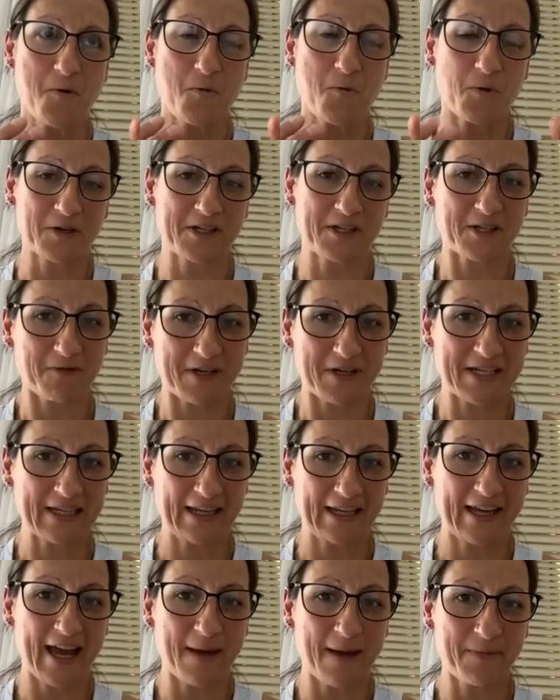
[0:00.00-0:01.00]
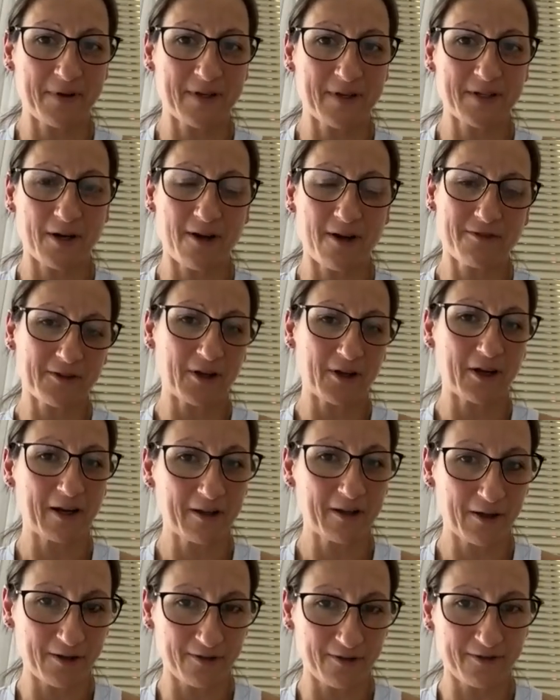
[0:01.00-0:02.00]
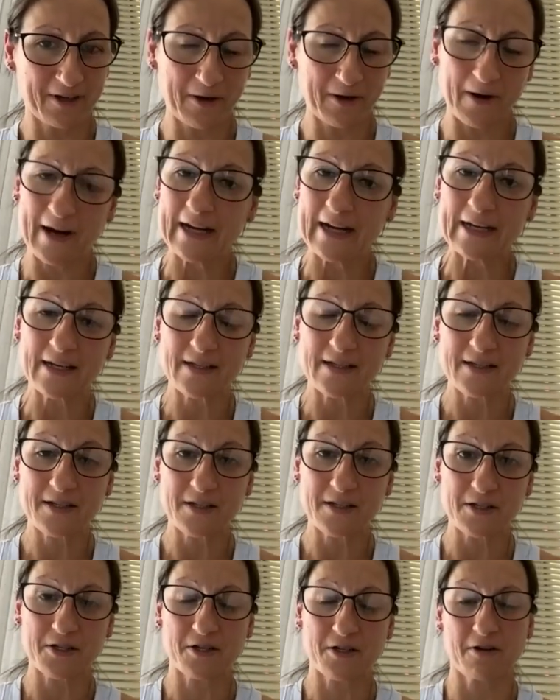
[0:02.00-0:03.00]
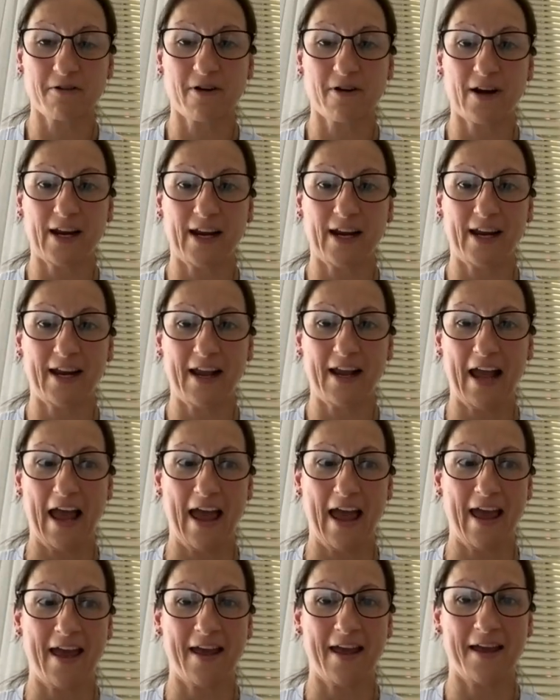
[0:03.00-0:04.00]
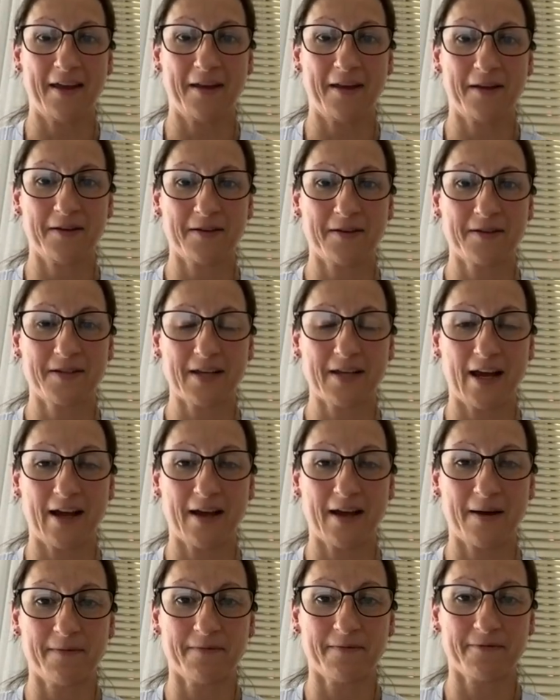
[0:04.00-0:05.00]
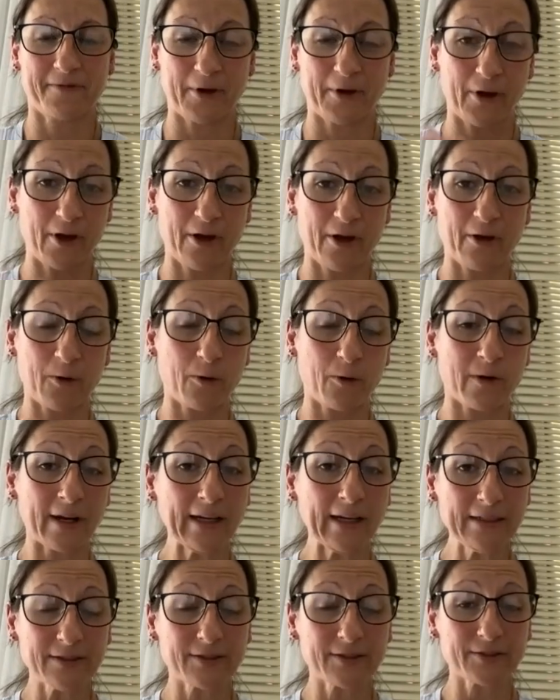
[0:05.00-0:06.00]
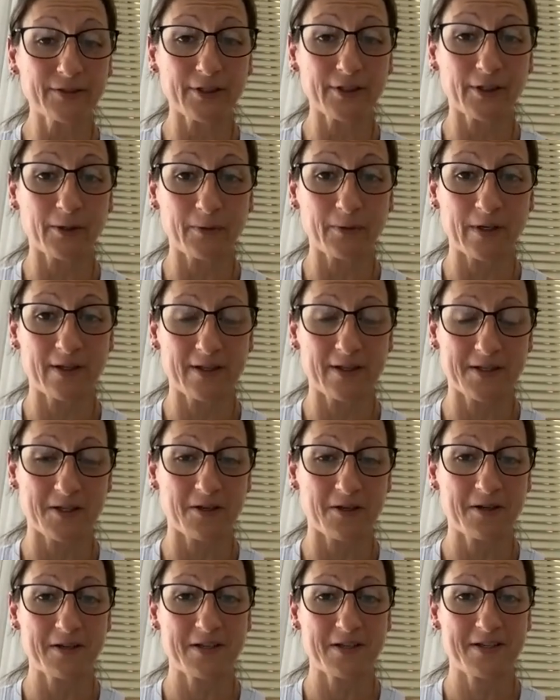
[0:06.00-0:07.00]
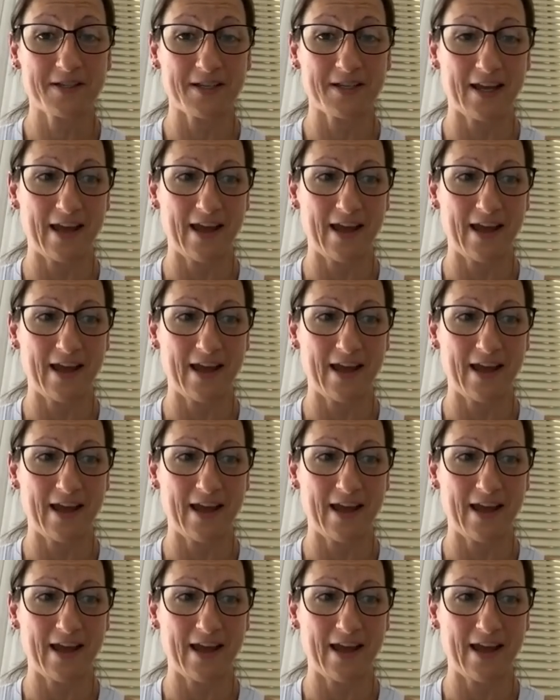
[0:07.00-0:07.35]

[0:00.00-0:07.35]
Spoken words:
what just recently happened, I offloaded a lot of ingredients to Shuri and for her order for one of the stockists.